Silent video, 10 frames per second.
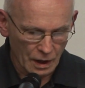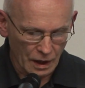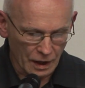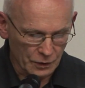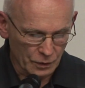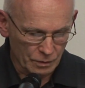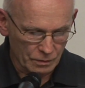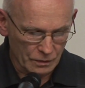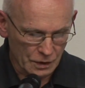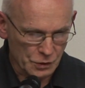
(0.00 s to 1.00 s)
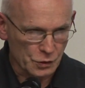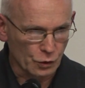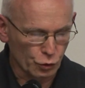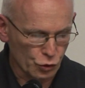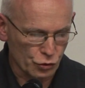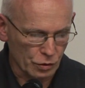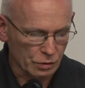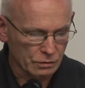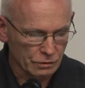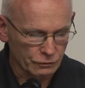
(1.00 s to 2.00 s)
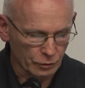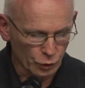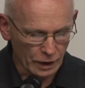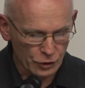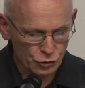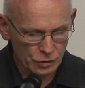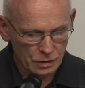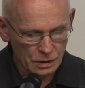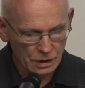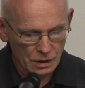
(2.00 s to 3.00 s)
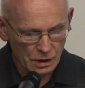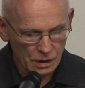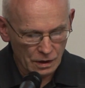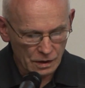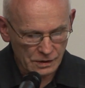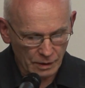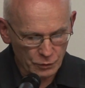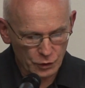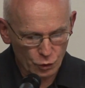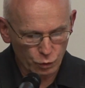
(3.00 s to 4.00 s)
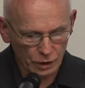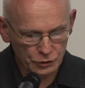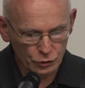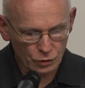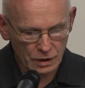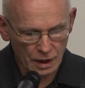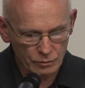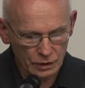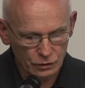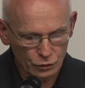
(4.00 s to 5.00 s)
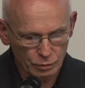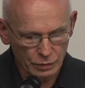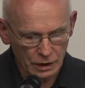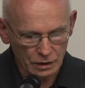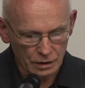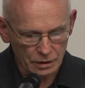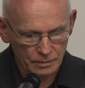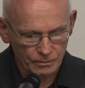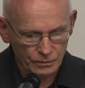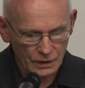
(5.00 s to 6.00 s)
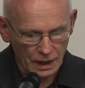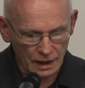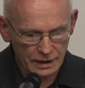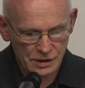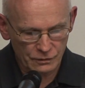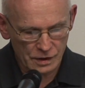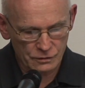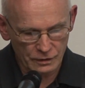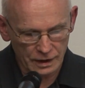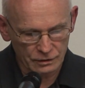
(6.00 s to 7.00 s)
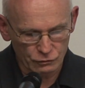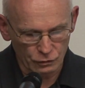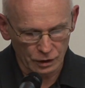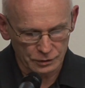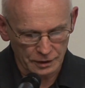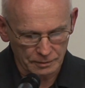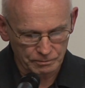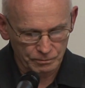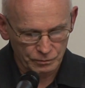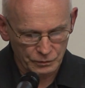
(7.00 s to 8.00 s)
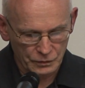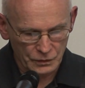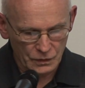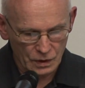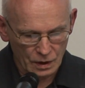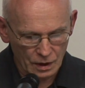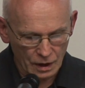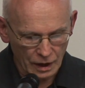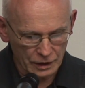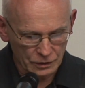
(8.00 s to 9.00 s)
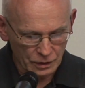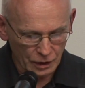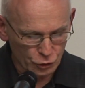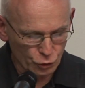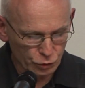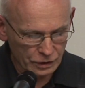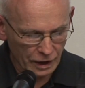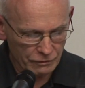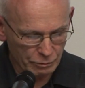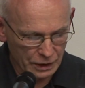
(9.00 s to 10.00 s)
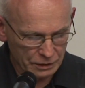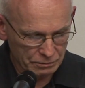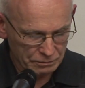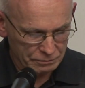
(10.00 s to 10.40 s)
And this is the crucial formulation: something wanted to come into being. Alles, was werden wollte. And it could have been